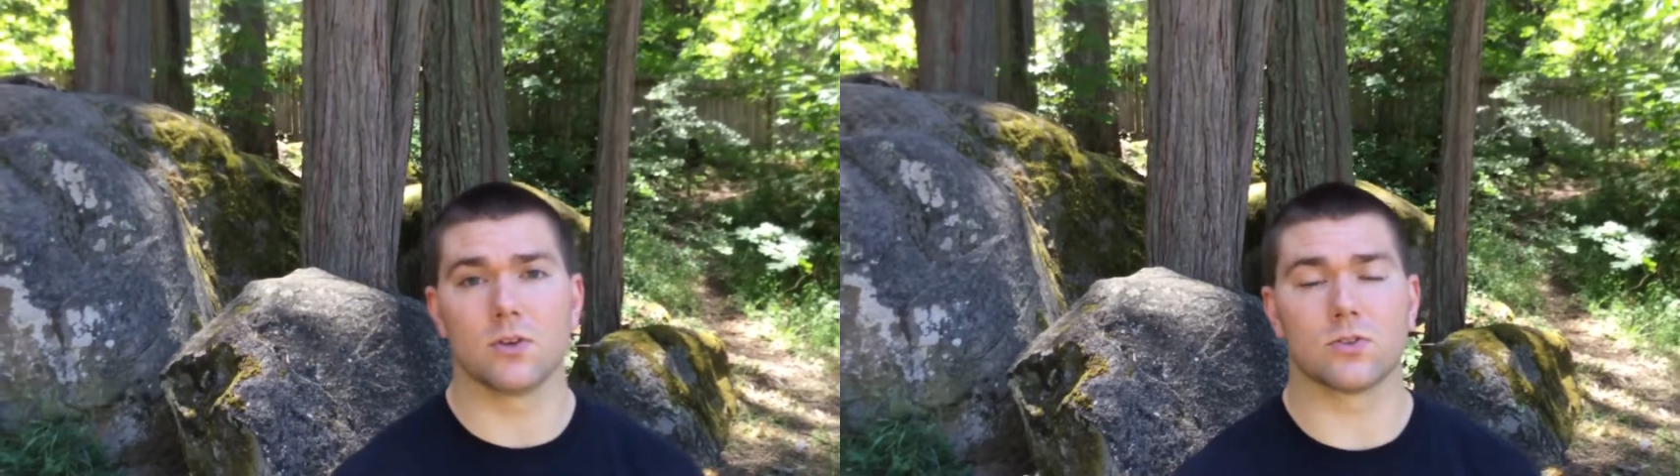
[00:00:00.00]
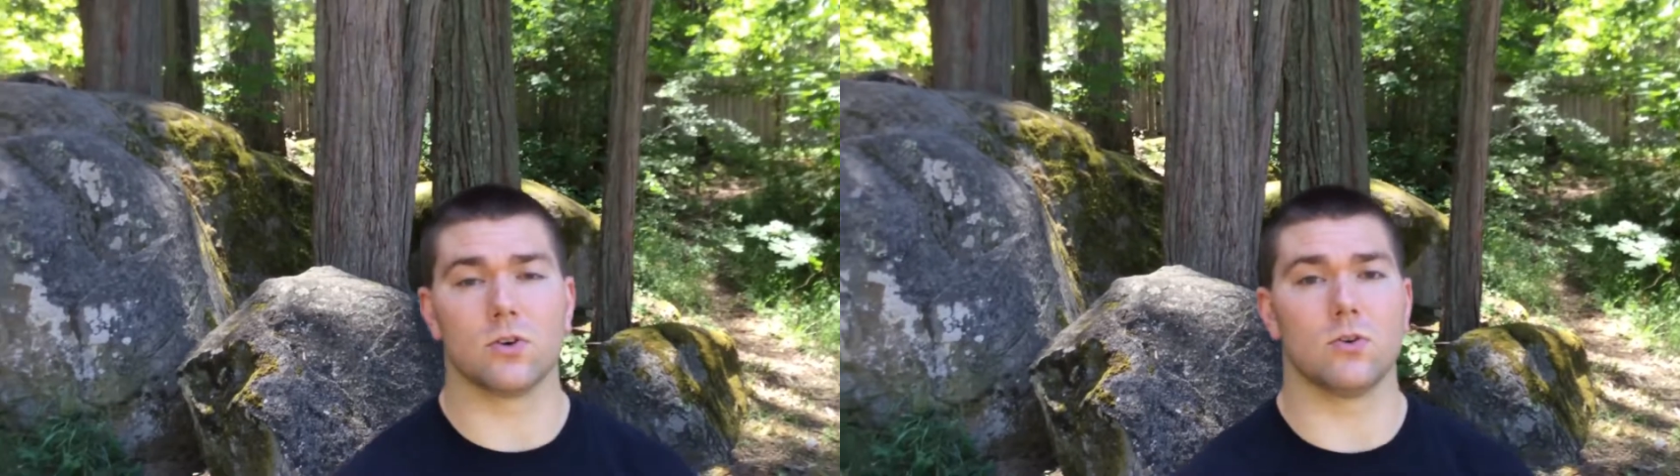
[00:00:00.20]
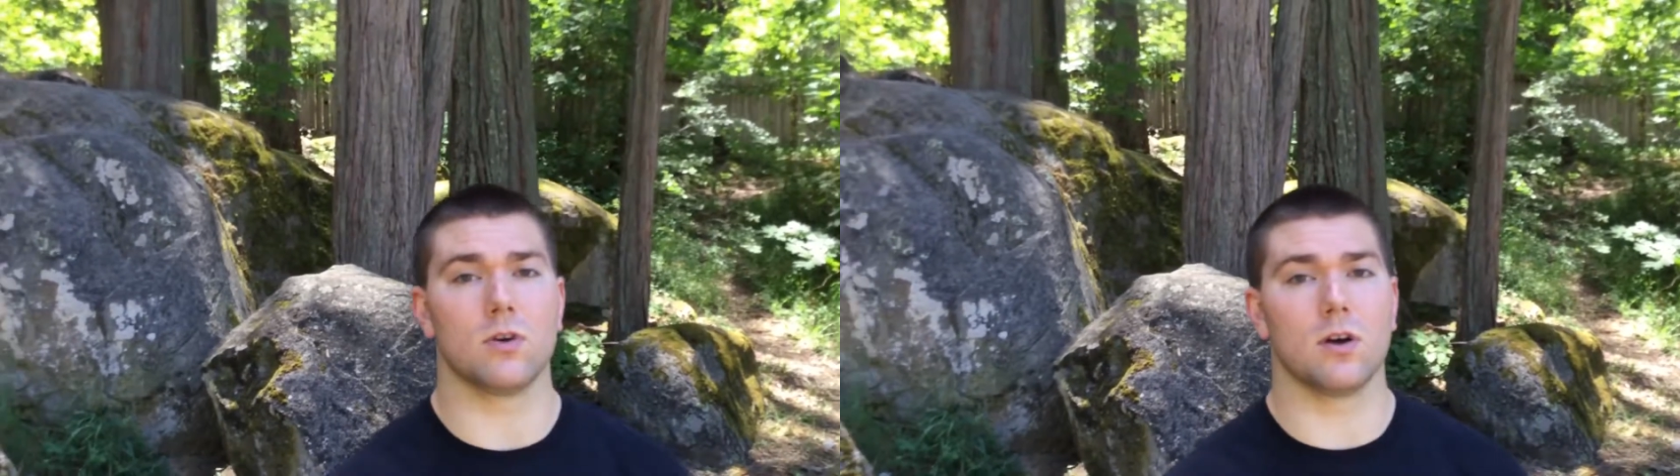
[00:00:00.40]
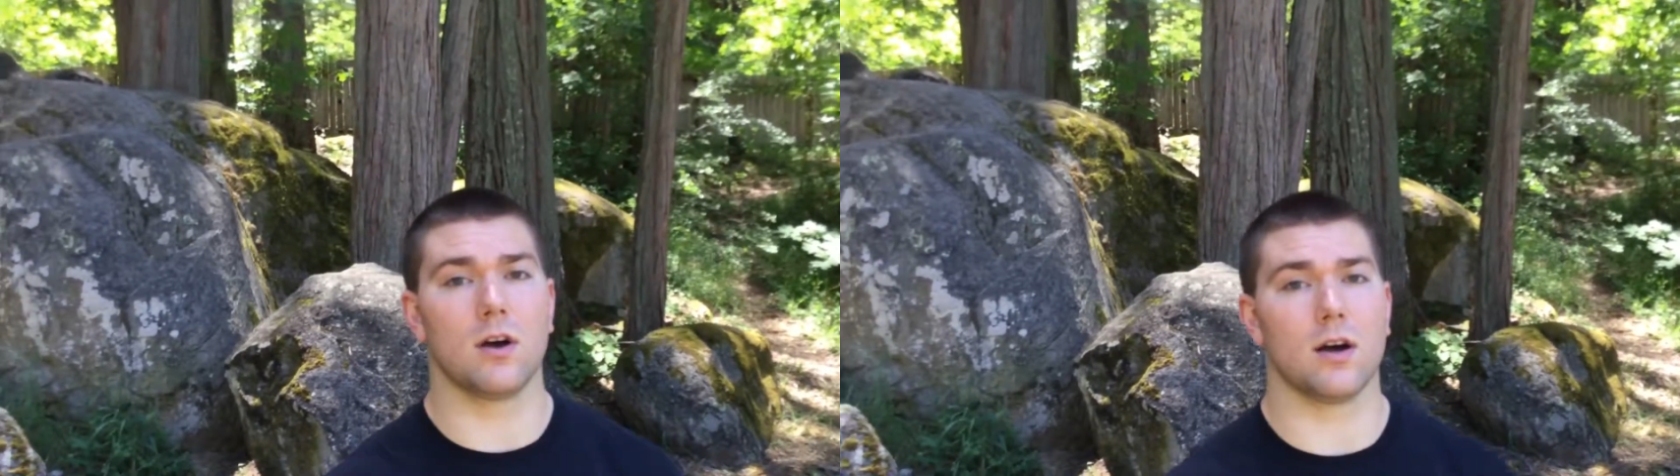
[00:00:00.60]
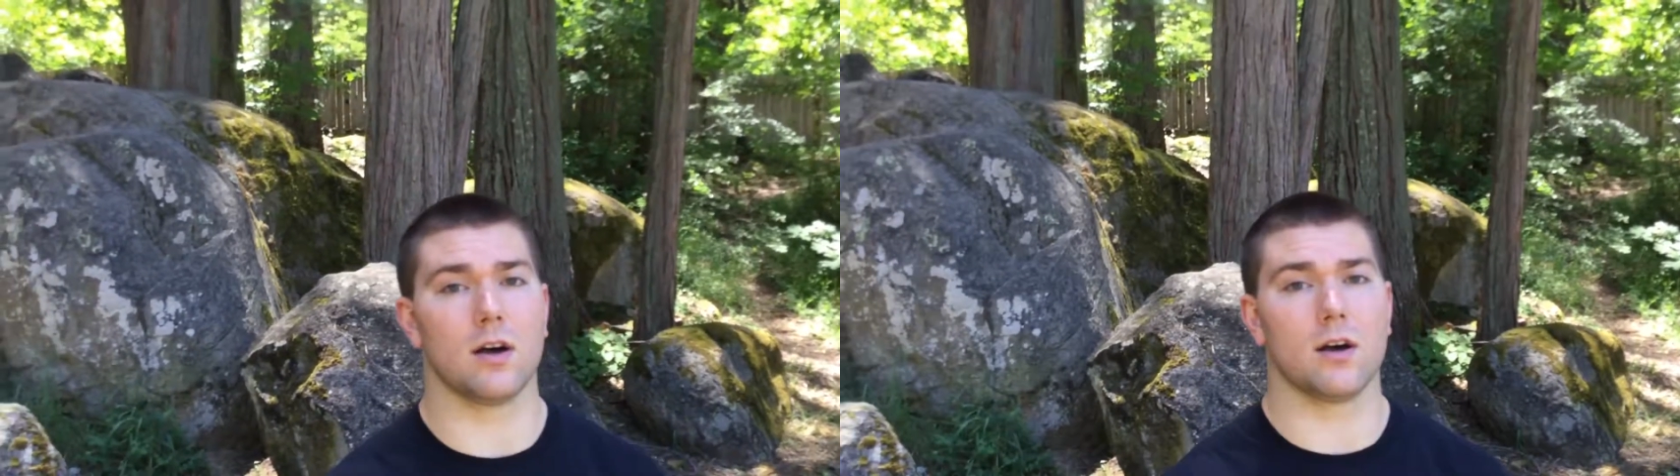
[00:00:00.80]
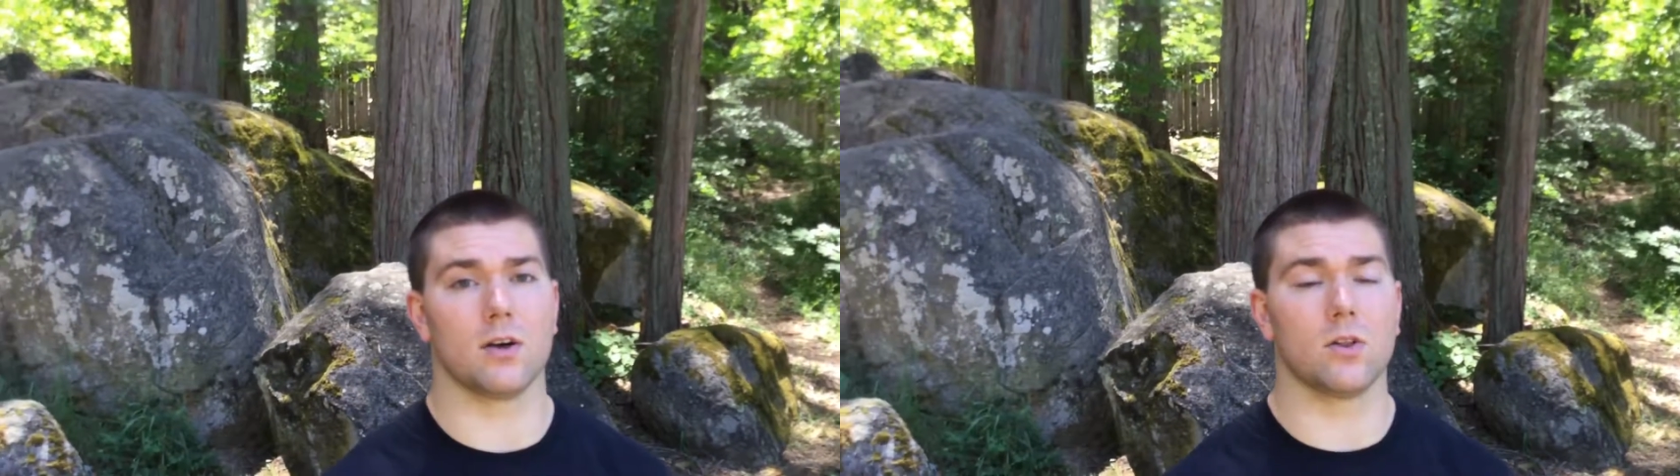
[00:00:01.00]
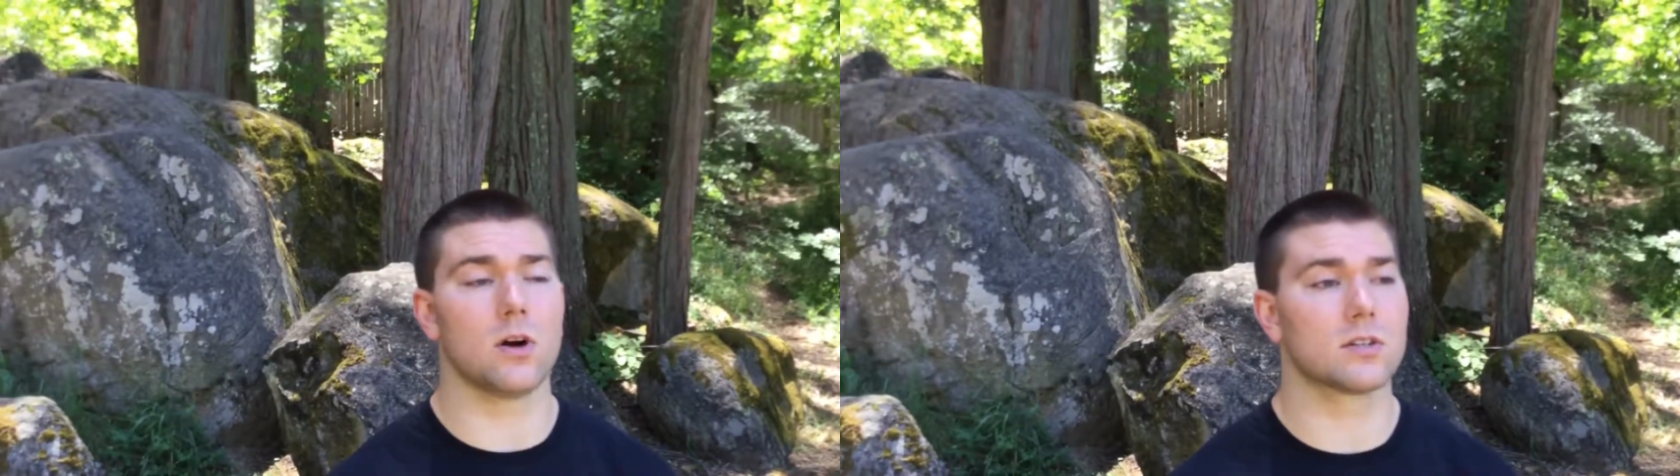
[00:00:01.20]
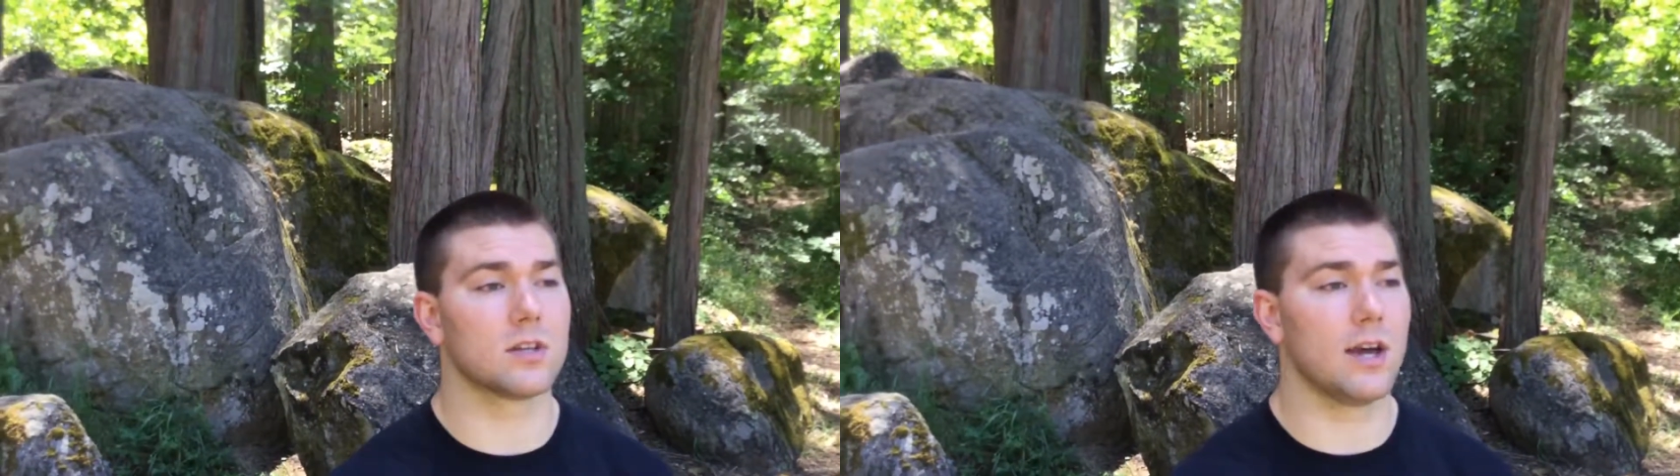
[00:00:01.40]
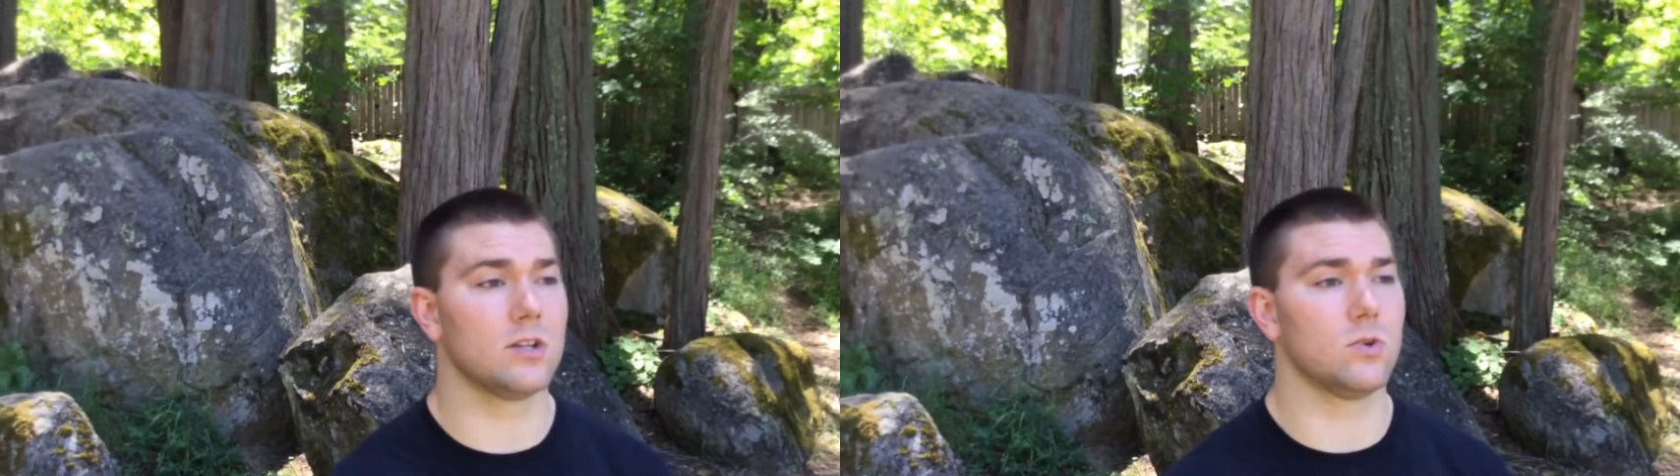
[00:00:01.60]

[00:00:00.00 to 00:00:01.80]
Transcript: so alongside